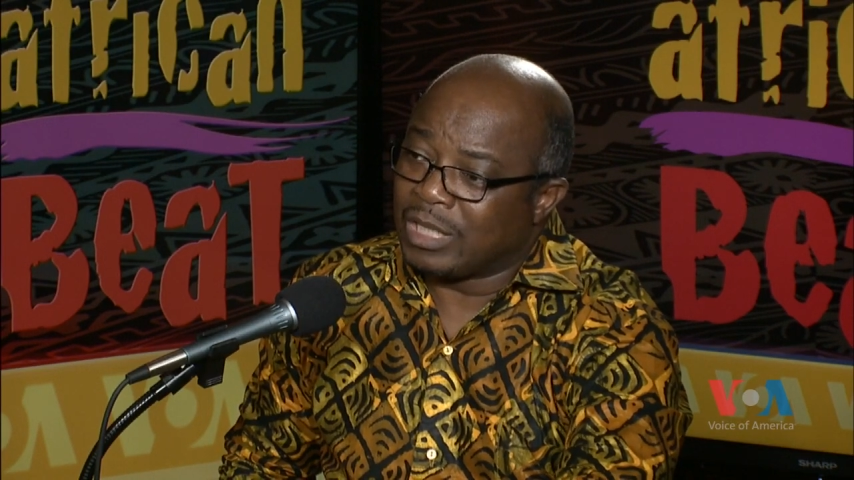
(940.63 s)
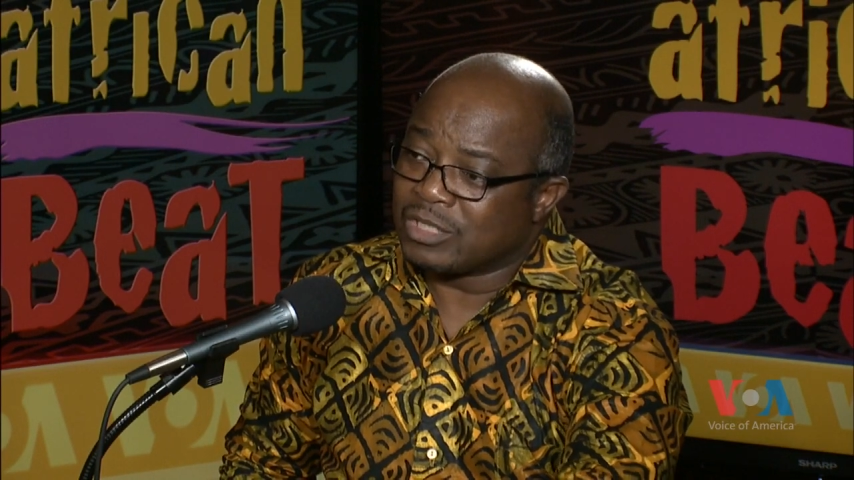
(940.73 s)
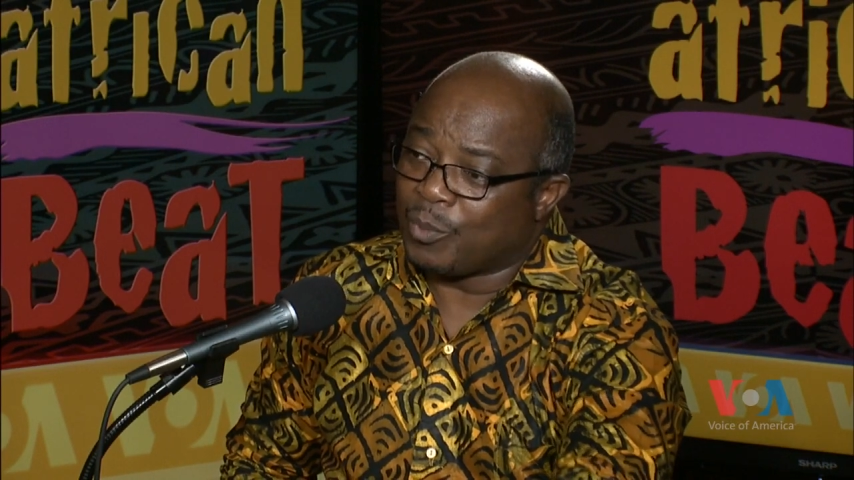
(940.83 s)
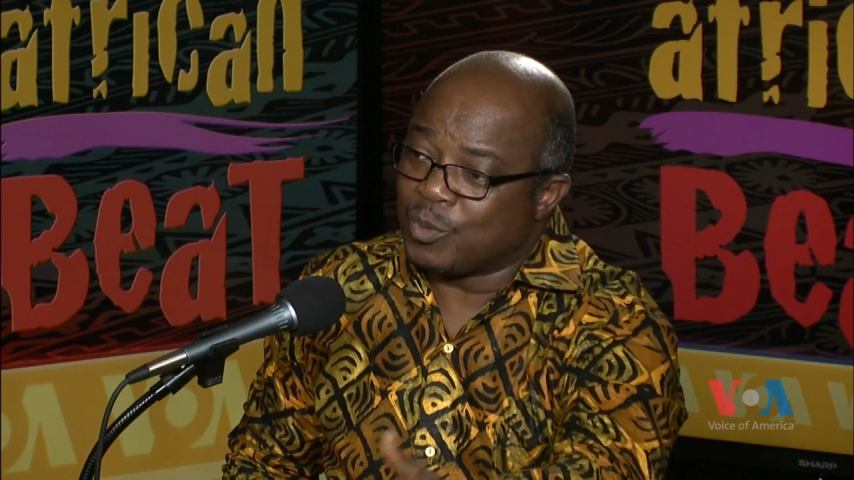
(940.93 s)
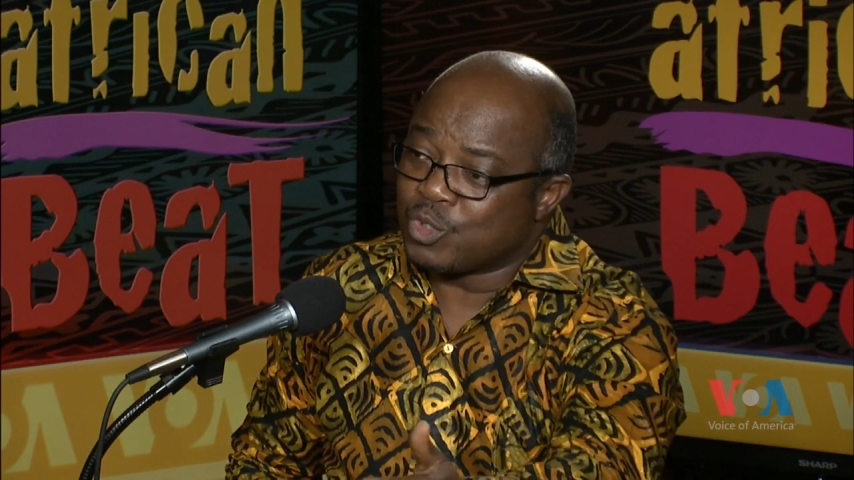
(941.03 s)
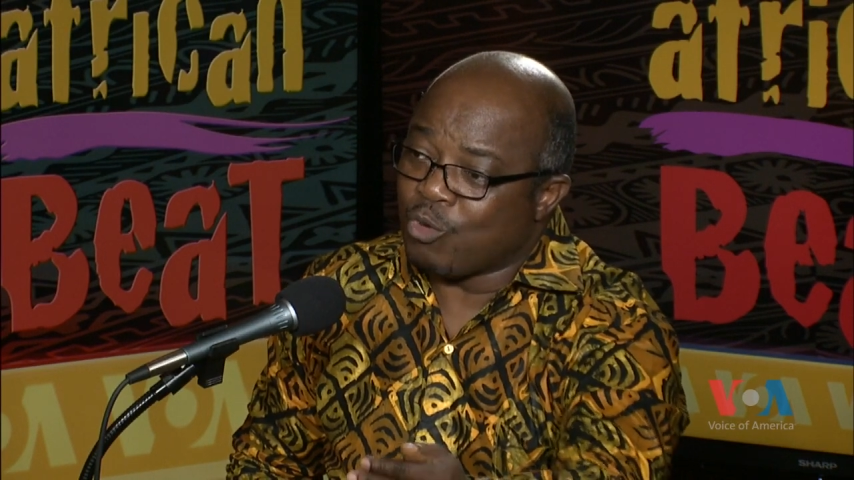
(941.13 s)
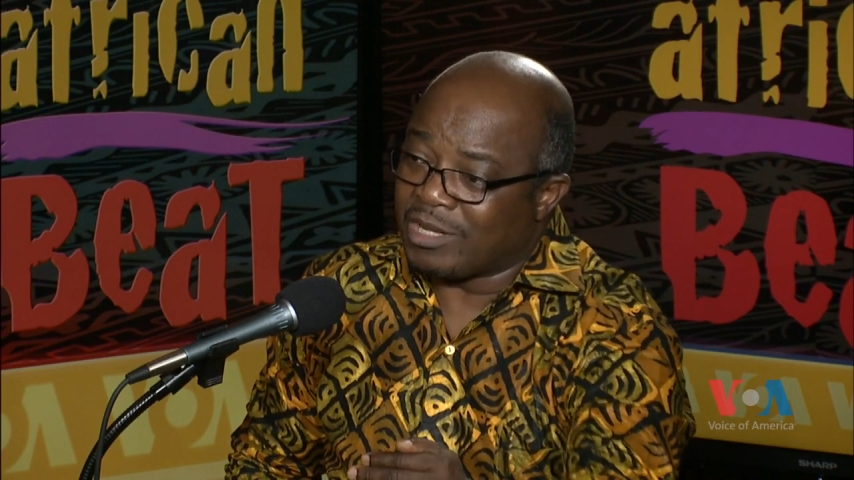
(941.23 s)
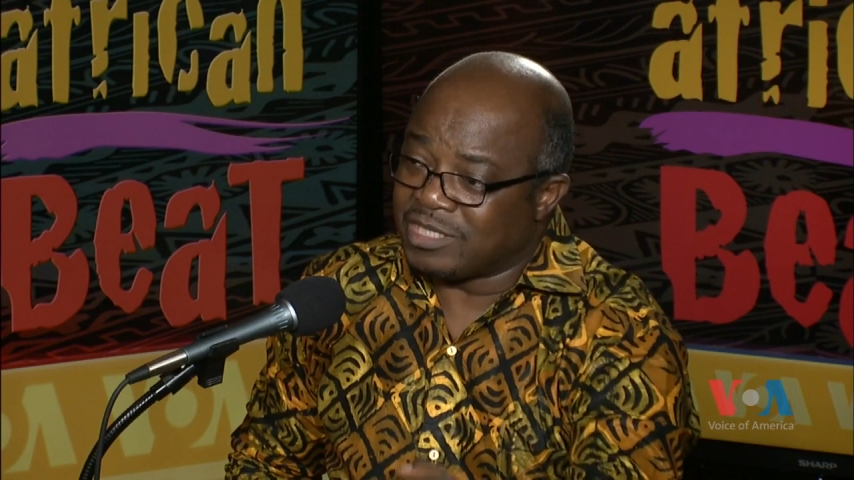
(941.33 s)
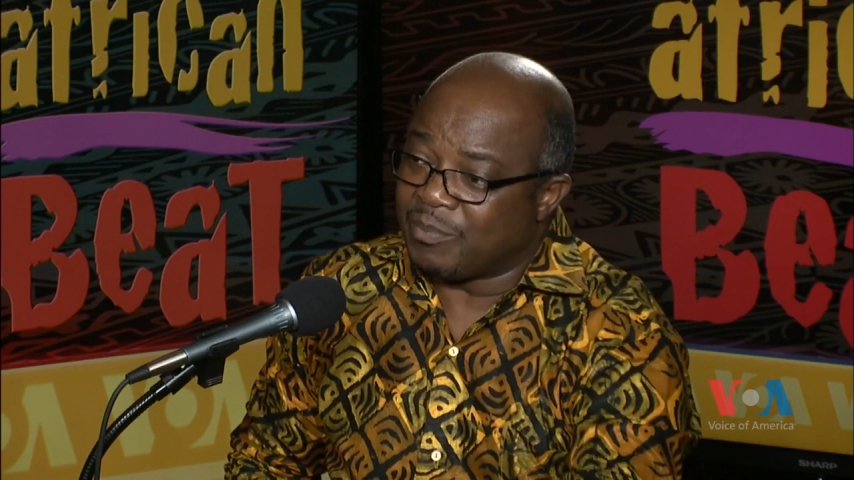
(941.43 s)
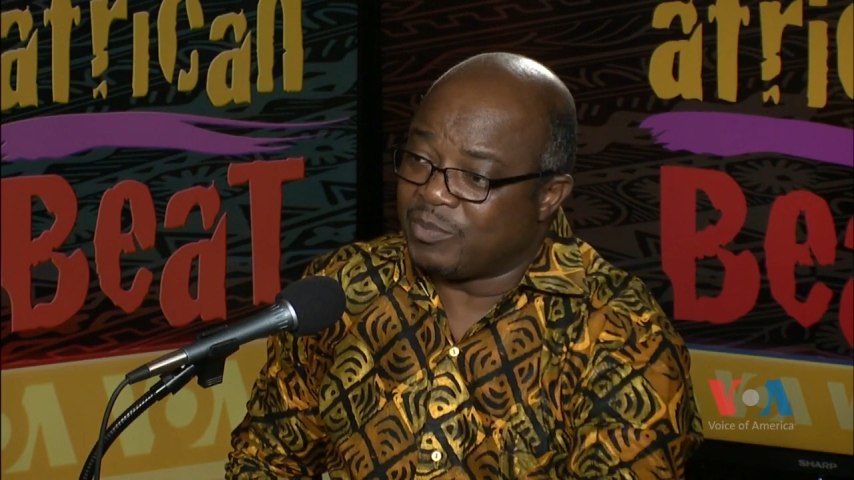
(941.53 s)
are supposed to
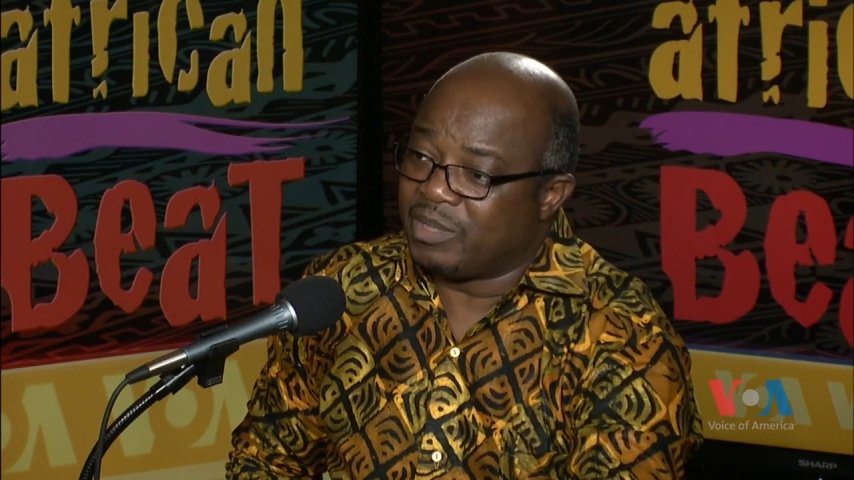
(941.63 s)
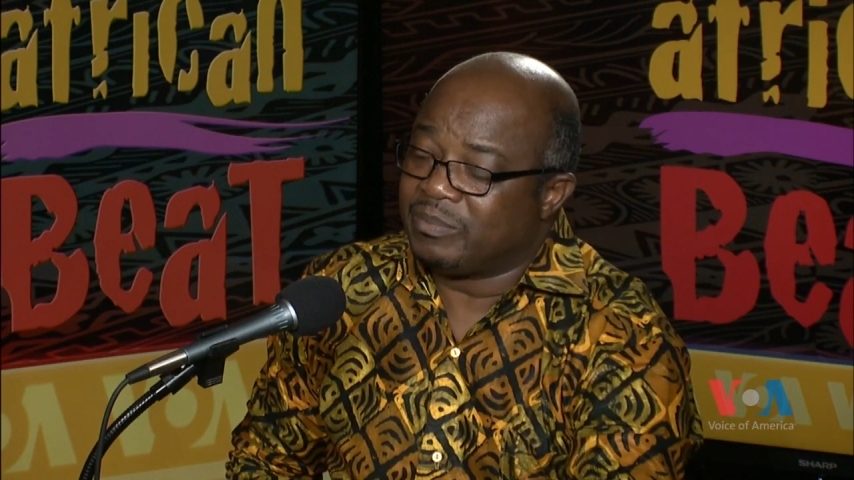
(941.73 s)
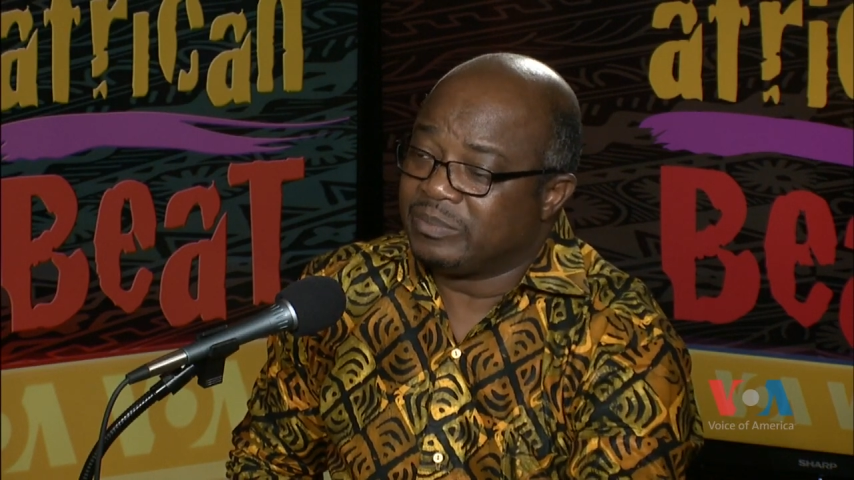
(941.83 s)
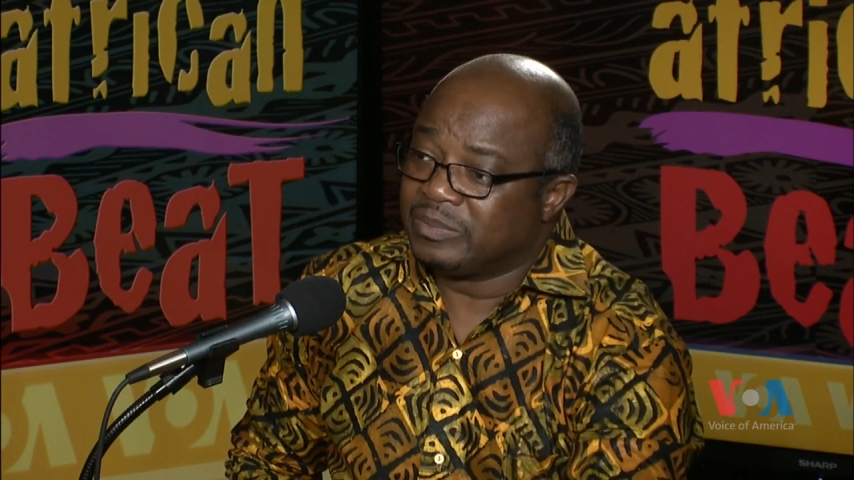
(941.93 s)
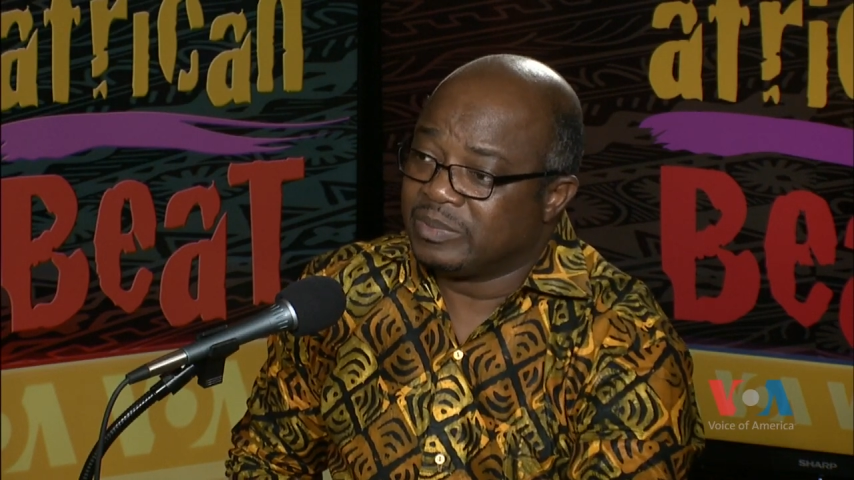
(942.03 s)
accept them,